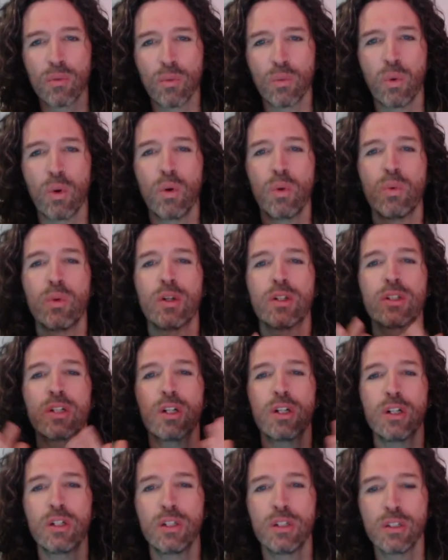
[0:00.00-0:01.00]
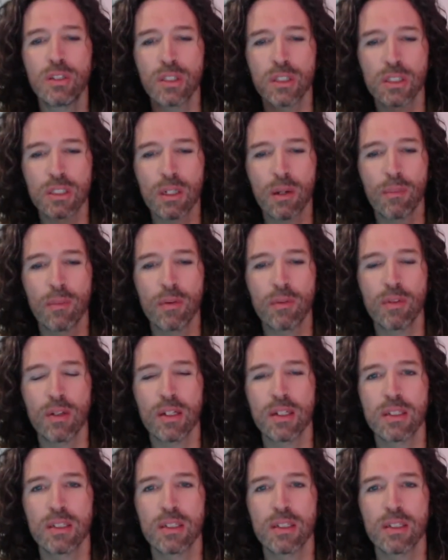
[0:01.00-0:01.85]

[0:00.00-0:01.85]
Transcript: we'll return to some of this